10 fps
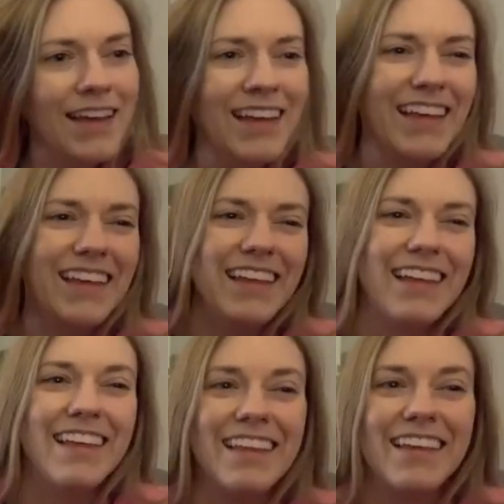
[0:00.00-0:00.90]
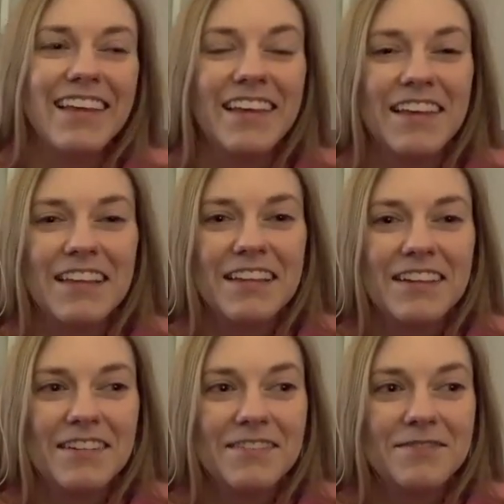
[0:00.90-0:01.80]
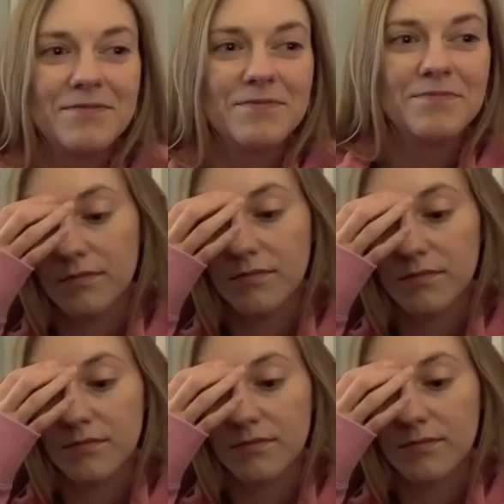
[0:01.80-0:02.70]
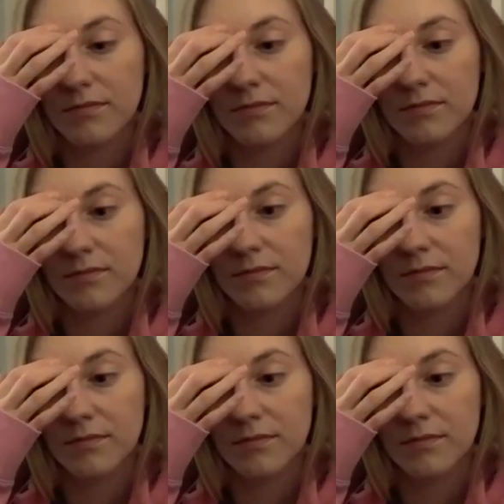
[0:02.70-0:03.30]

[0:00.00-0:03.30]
No words are spoken by the person on screen.